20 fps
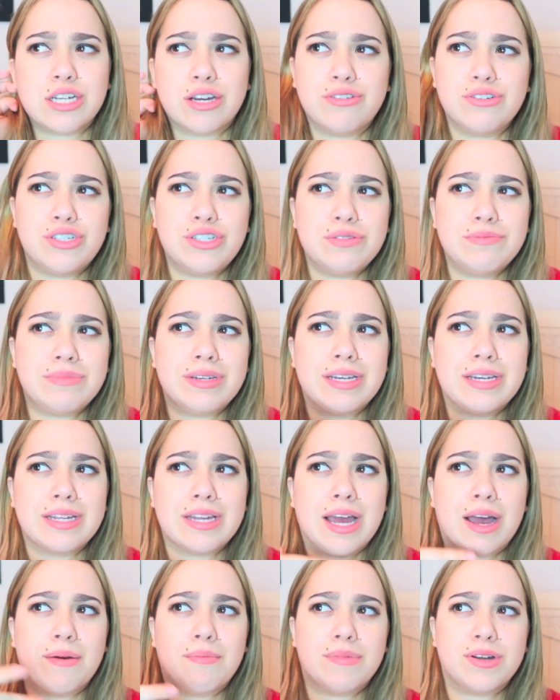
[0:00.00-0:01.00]
Don't you
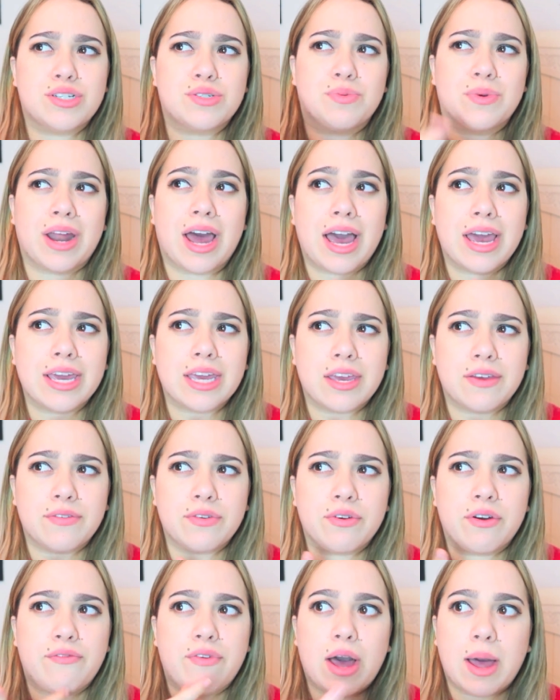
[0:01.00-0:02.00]
mean how much would I give
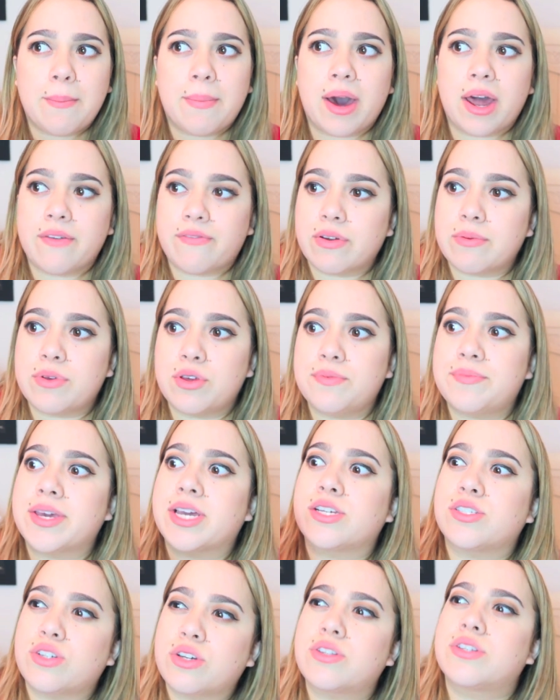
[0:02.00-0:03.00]
you if I bought it from you
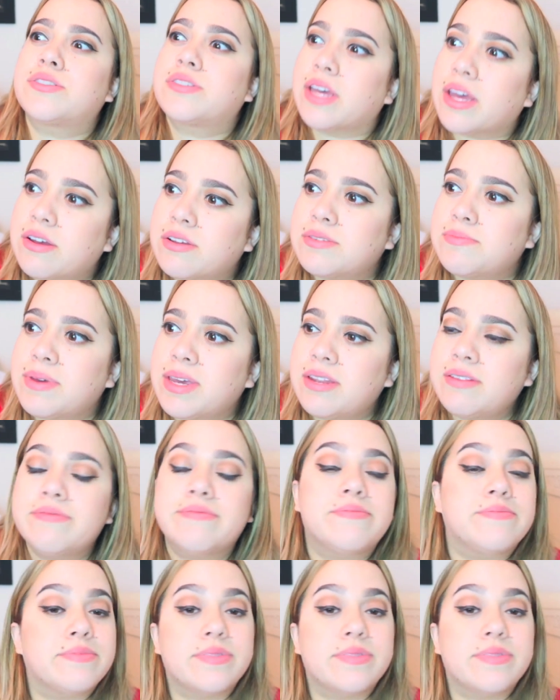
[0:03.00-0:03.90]
because you're the salesman?